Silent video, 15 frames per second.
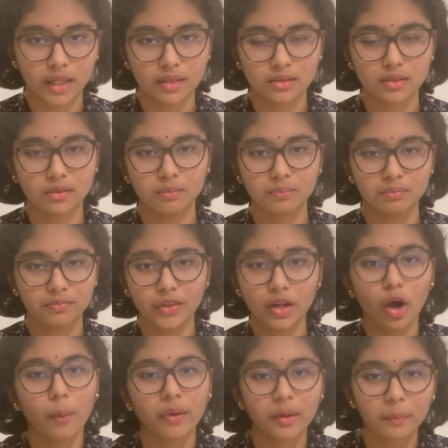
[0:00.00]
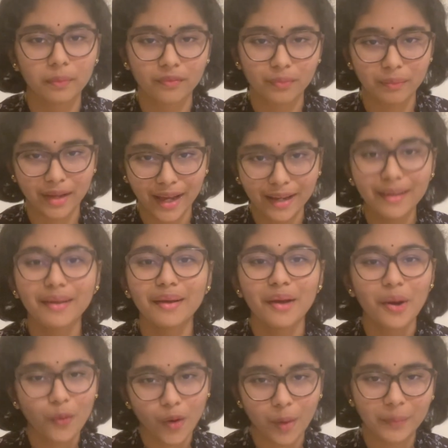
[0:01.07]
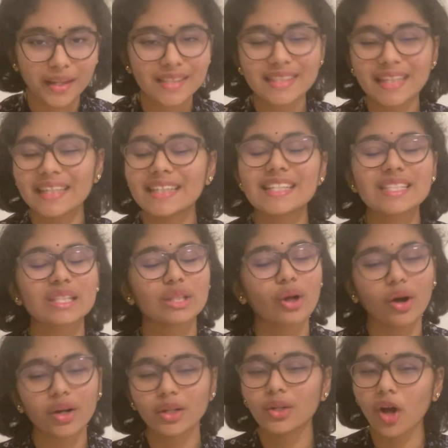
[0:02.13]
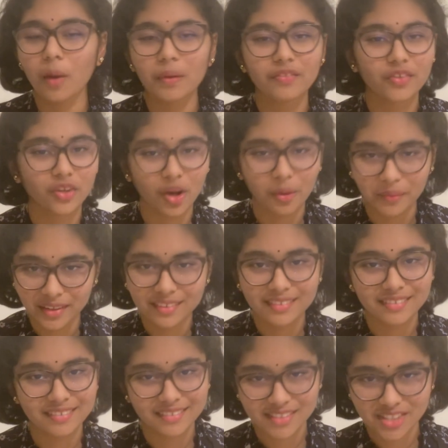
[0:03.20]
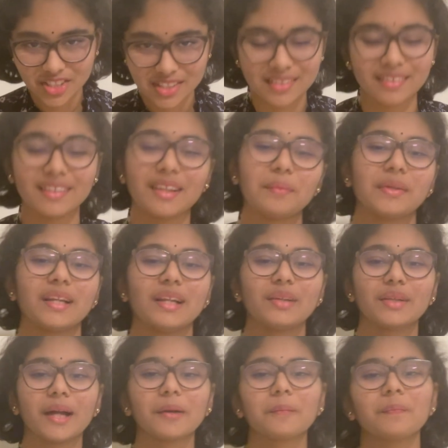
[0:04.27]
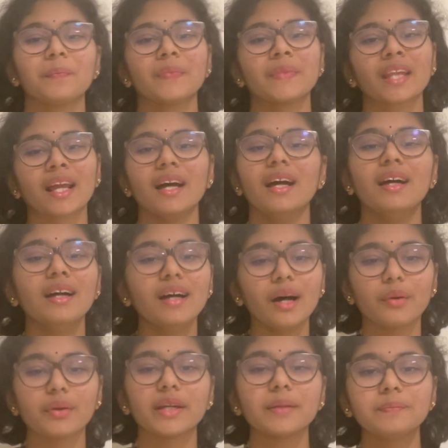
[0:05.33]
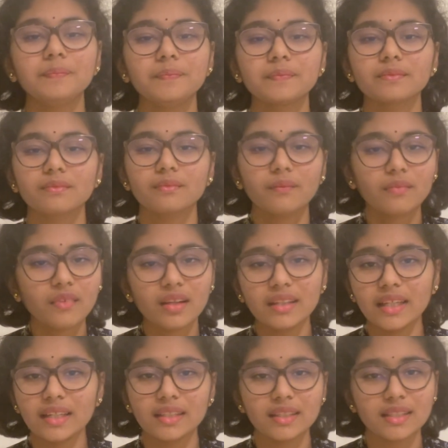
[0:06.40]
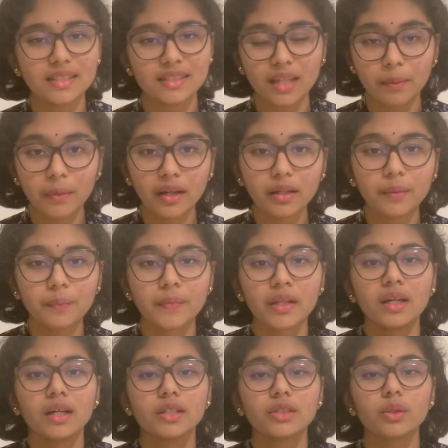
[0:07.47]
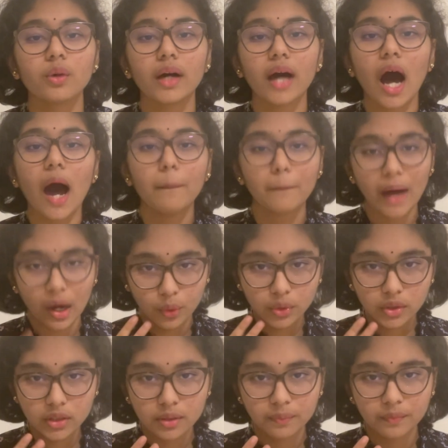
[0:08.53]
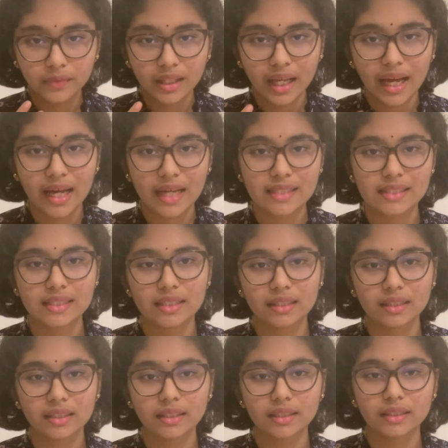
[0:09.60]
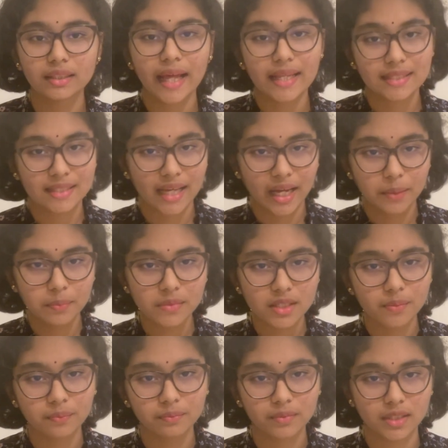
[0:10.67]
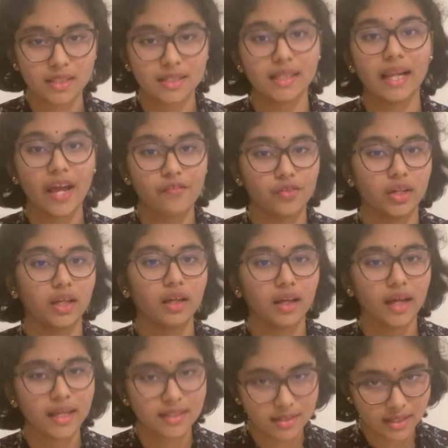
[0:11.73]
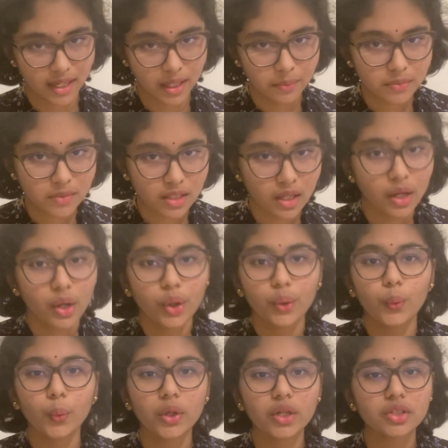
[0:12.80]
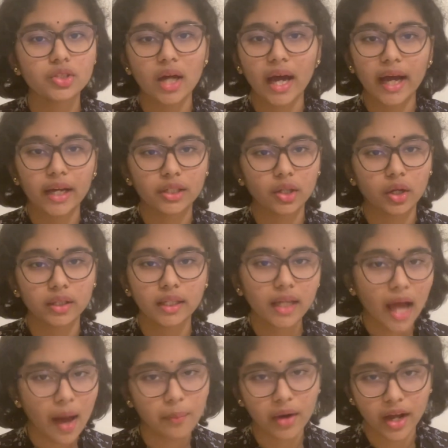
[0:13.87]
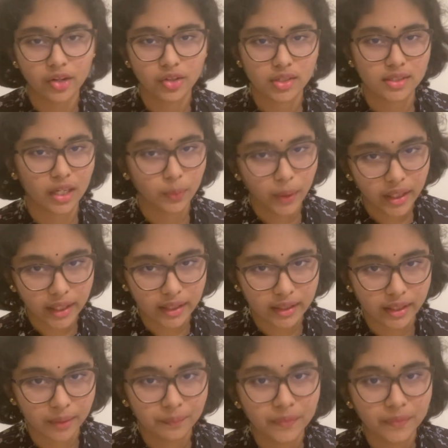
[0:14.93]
the phenomenon behind vomitings, and it is not a normal phenomenon. Just let me tell you that. Okay, then in the stomach, so our mouth has certain enzymes, the salivary enzymes, which act on the carbohydrates that we're eating.